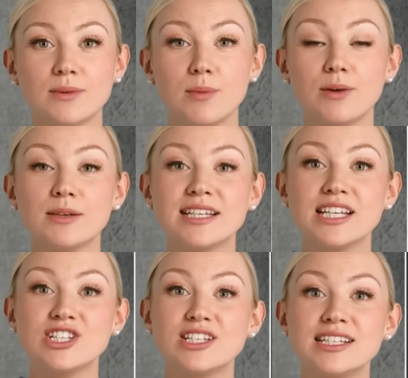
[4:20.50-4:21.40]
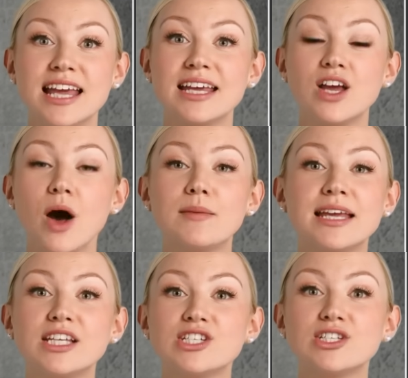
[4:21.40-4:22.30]
Permutations and
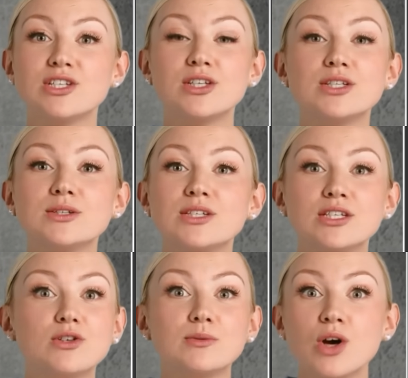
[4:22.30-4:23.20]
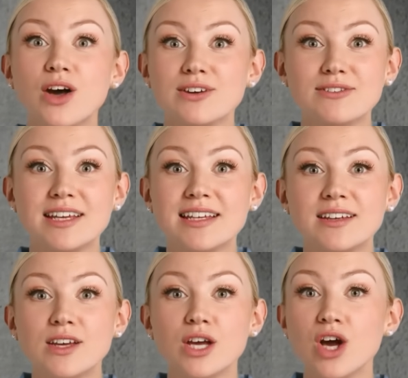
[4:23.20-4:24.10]
combinations are used in cryptography,
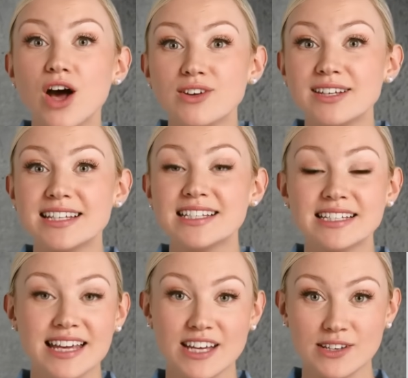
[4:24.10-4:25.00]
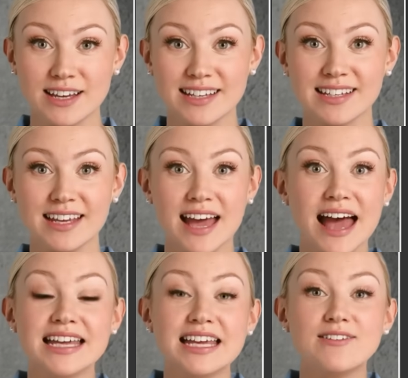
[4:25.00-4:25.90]
lottery, scheduling,
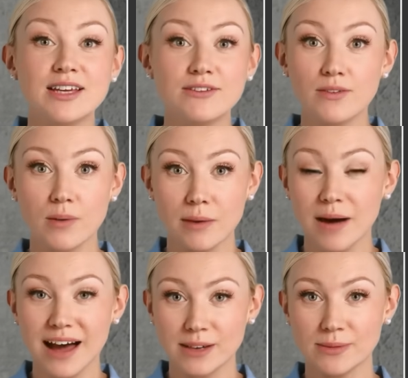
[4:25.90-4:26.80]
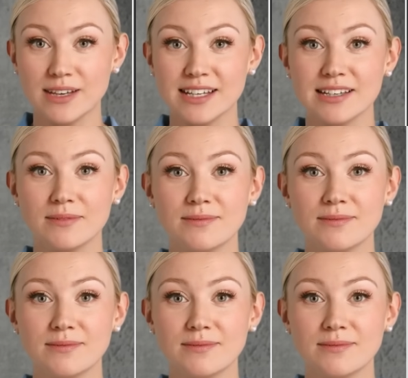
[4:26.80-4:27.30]
and even in forming passwords.